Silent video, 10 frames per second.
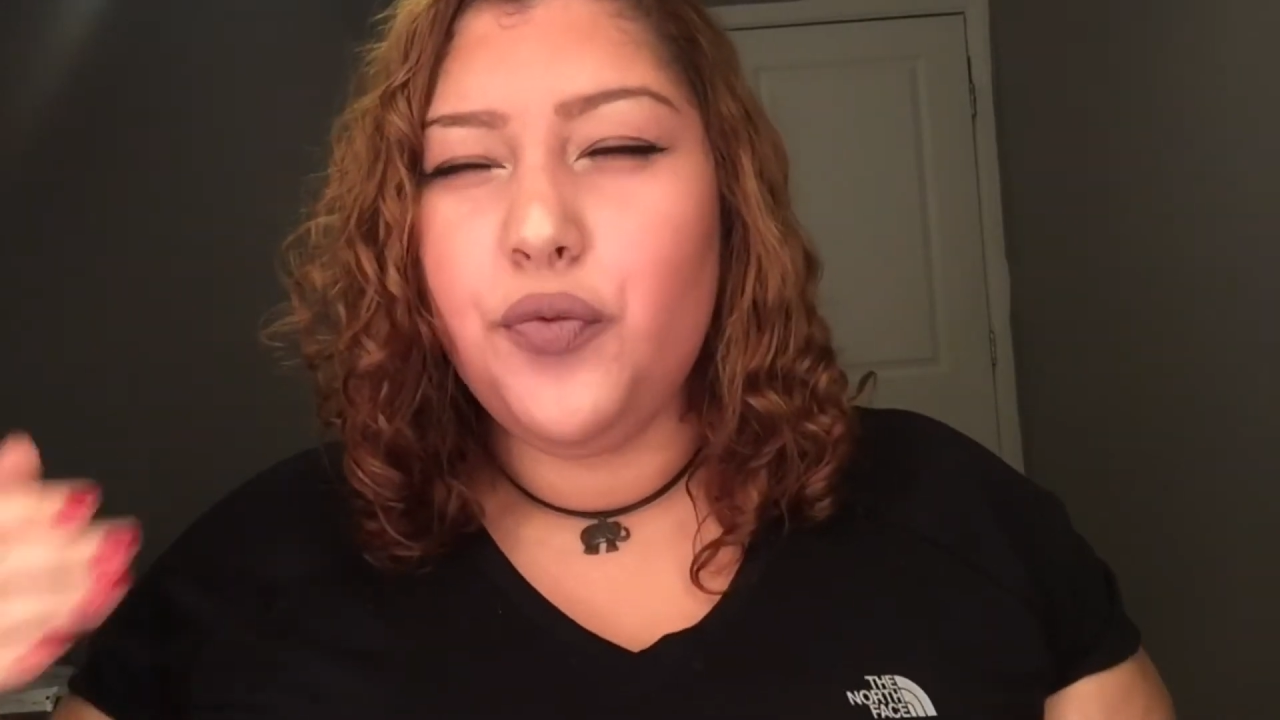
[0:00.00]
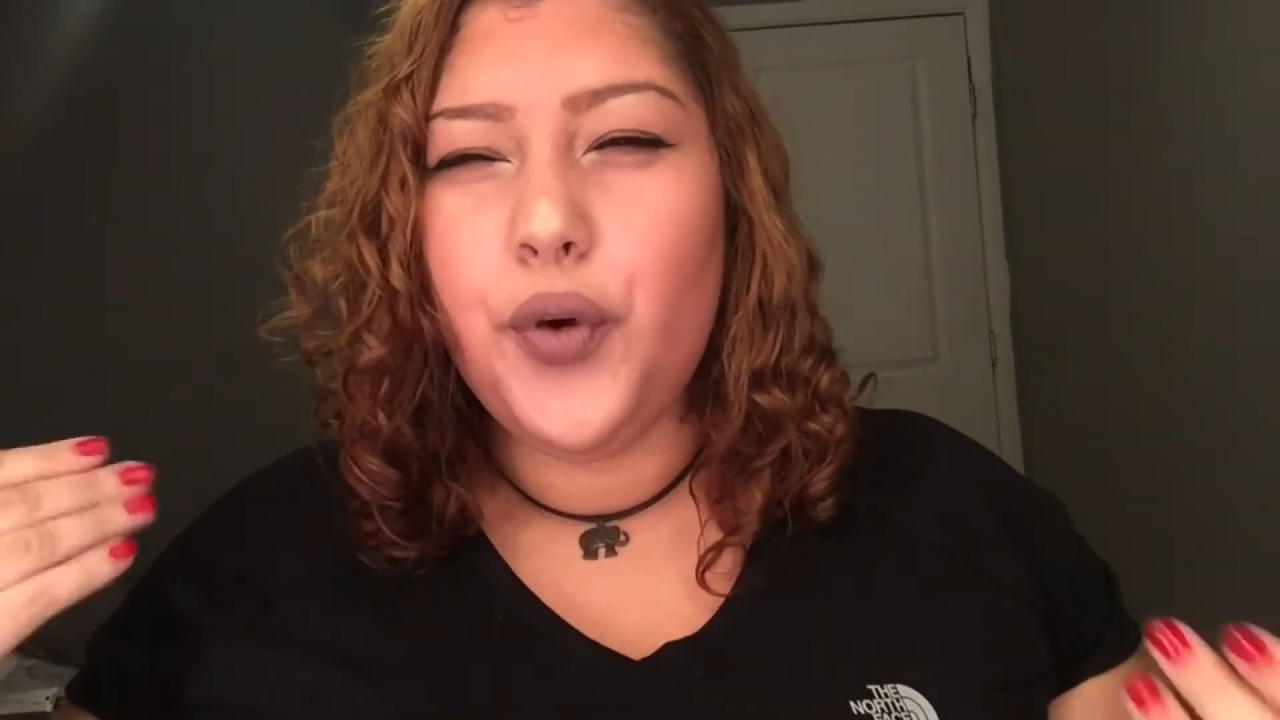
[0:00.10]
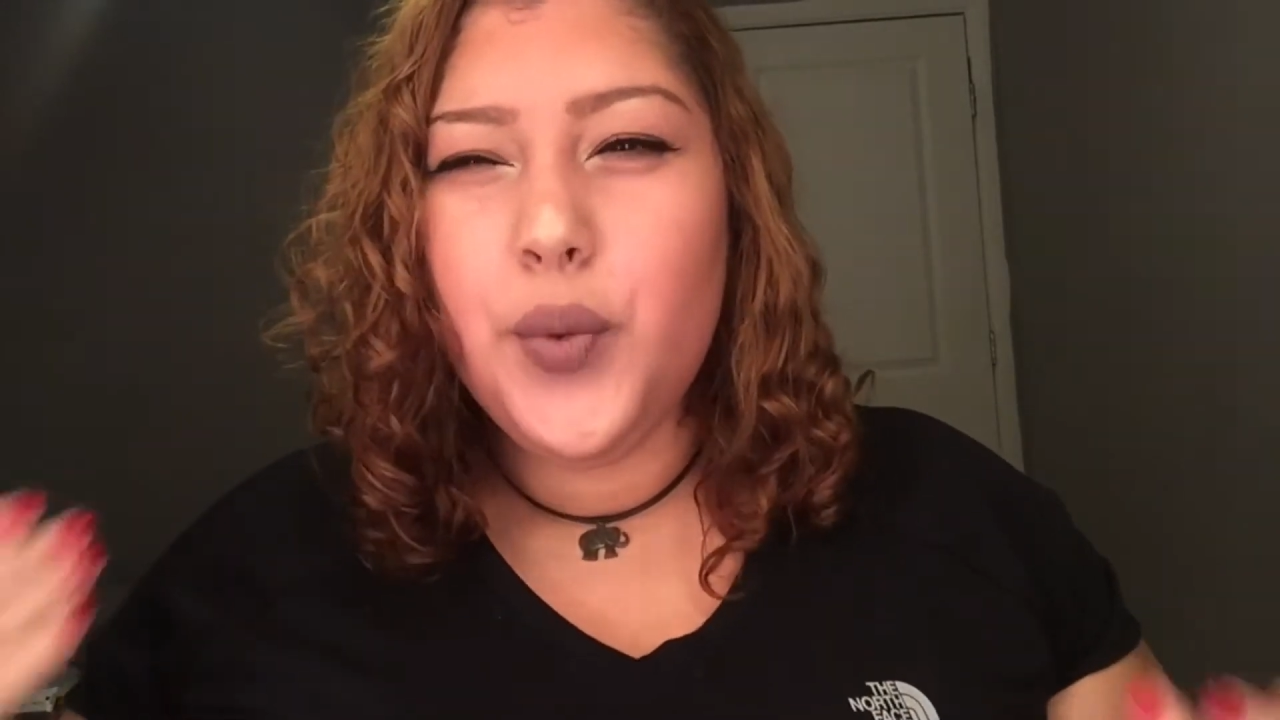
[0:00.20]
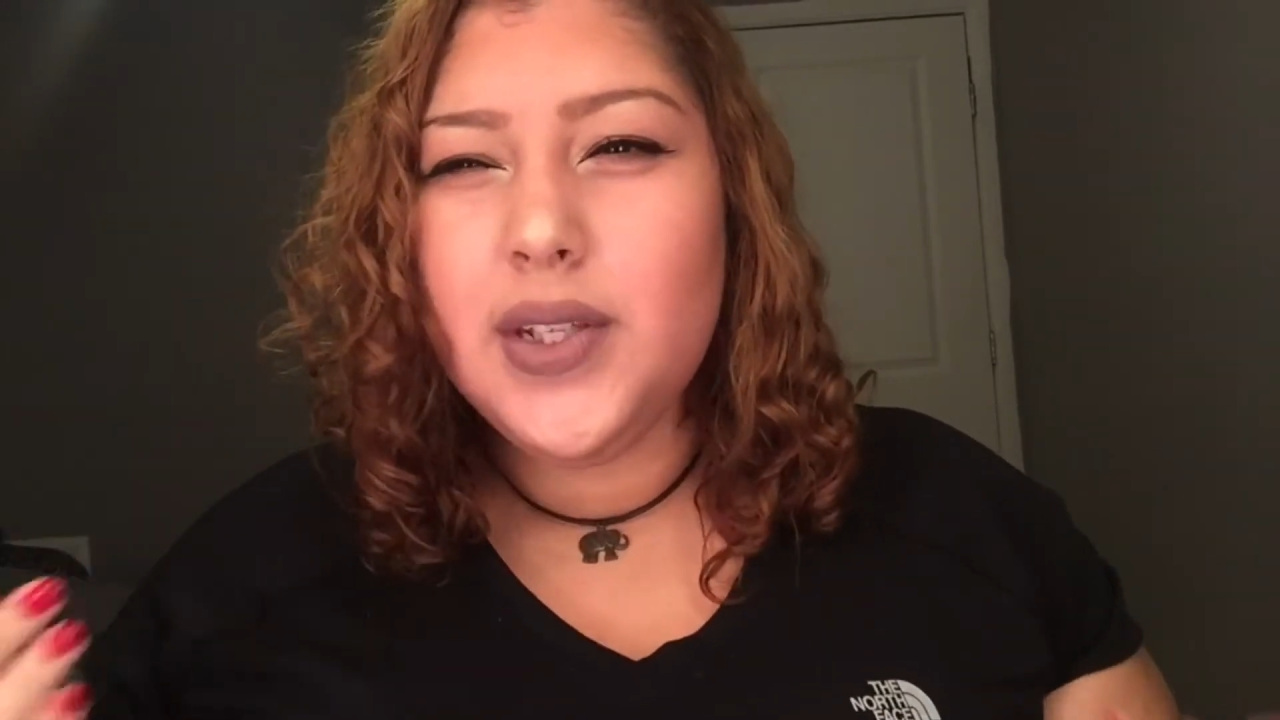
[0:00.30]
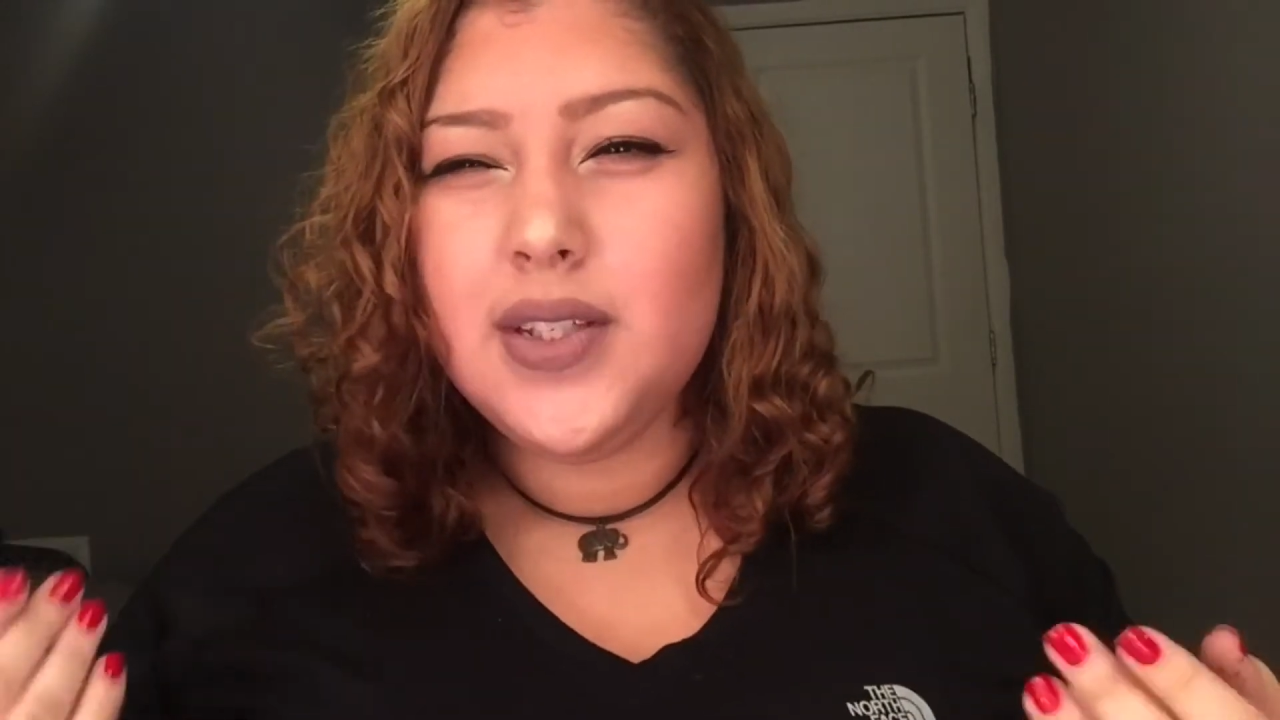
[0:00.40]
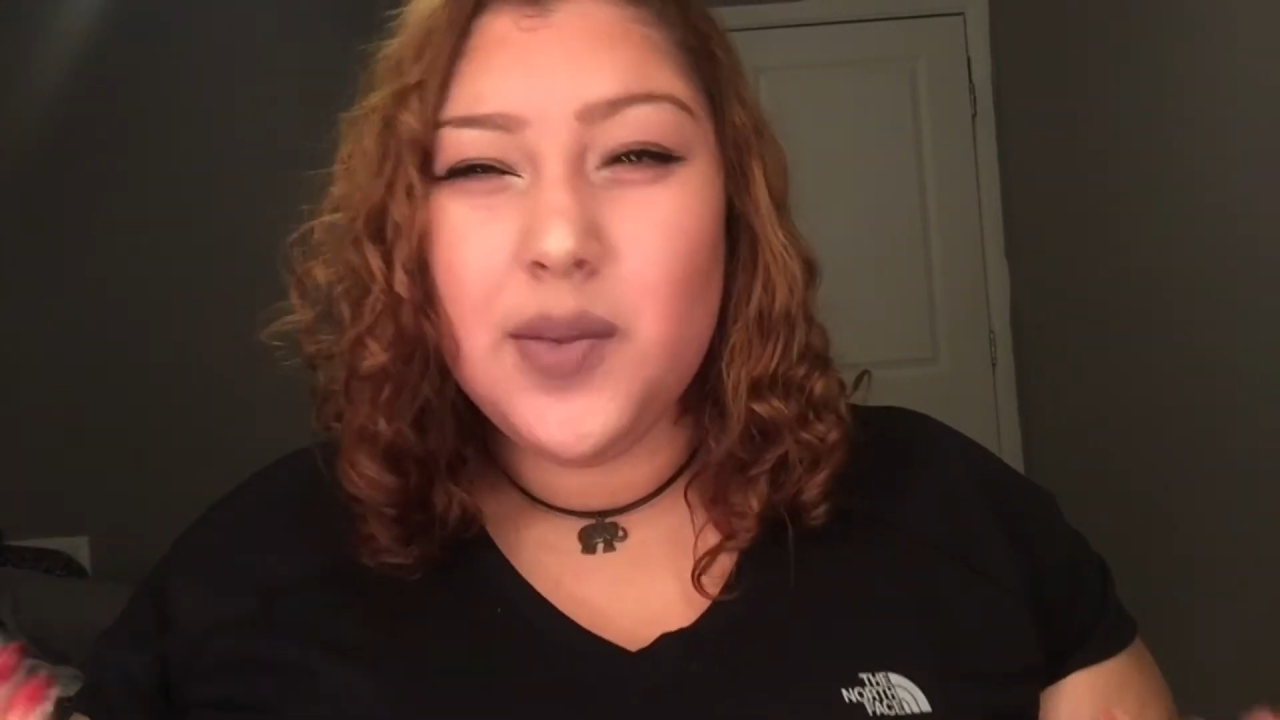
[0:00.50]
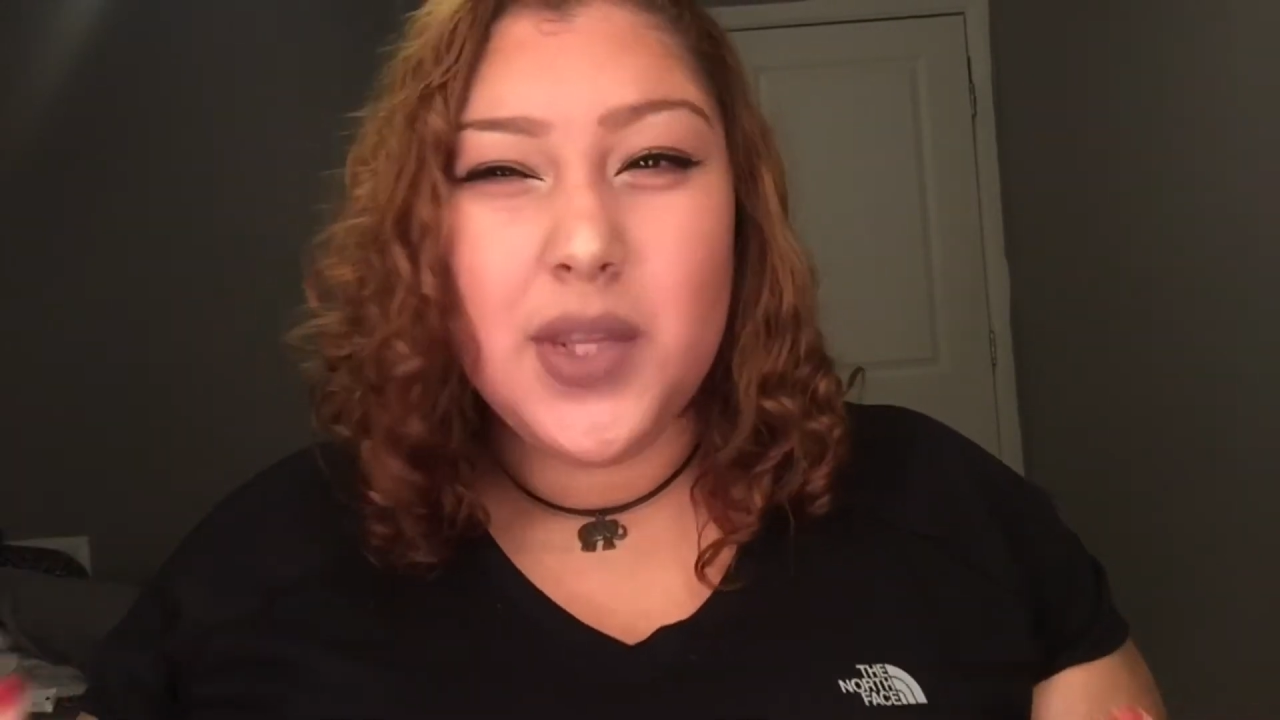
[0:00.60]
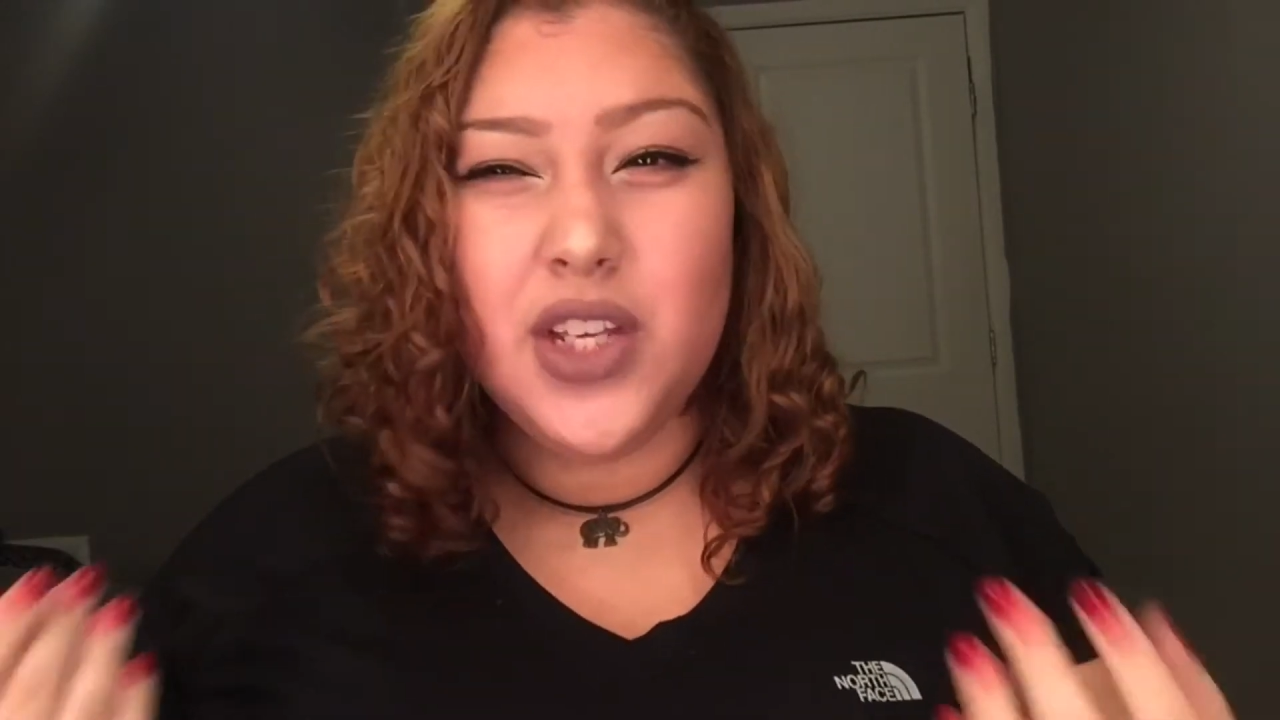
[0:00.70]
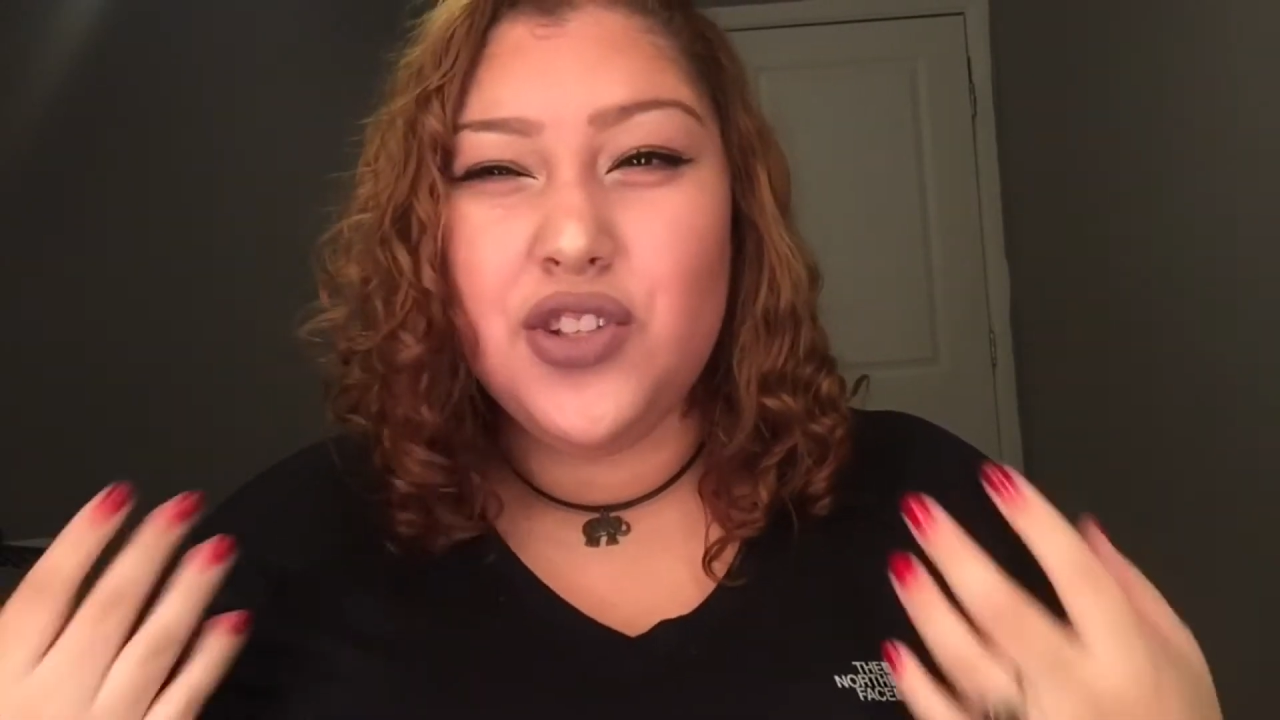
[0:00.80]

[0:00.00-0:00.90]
ruined something